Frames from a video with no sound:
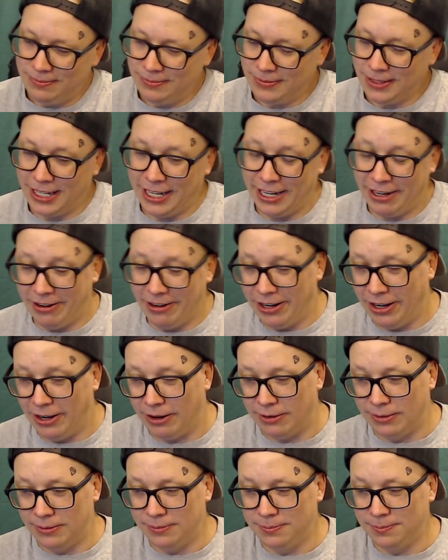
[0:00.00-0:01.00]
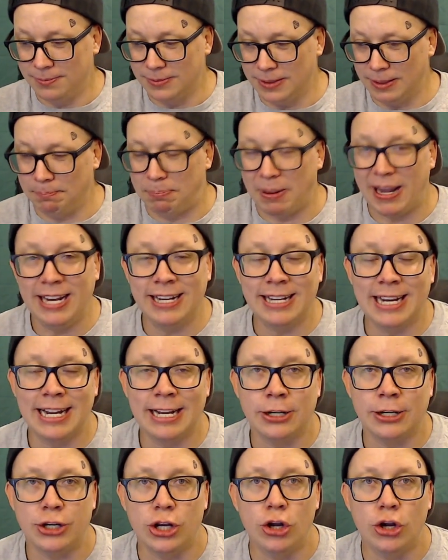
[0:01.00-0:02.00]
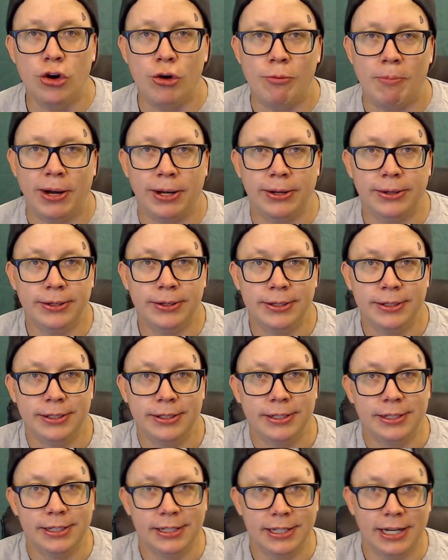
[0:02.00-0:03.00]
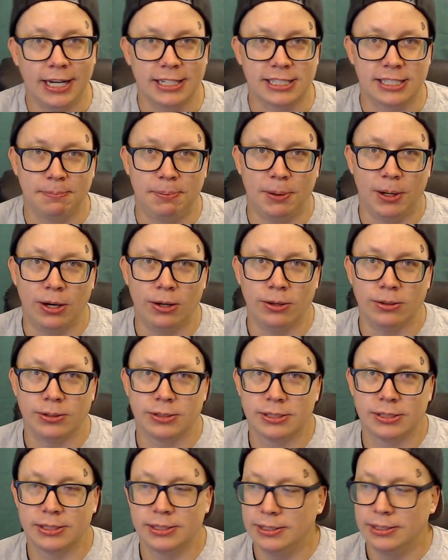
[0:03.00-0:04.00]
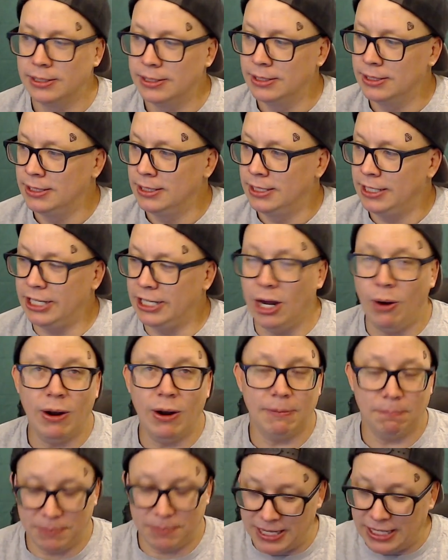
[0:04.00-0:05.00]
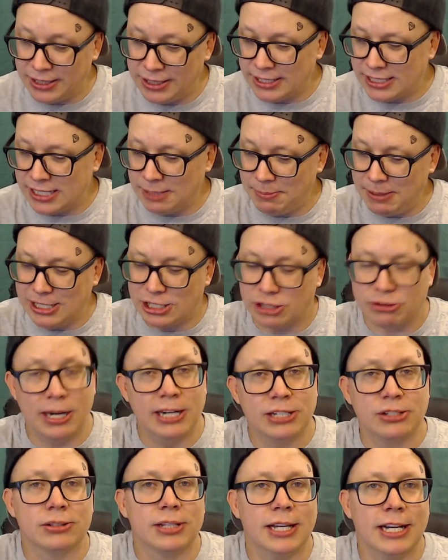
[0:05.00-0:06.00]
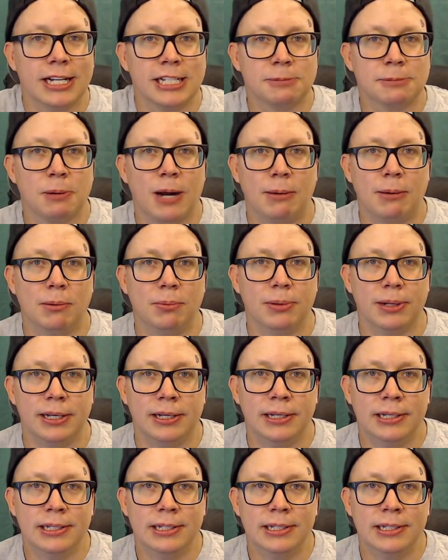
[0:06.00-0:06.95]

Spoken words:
I don't know. Impending doom, I suppose. You know what did this to me? Stranger Things, probably.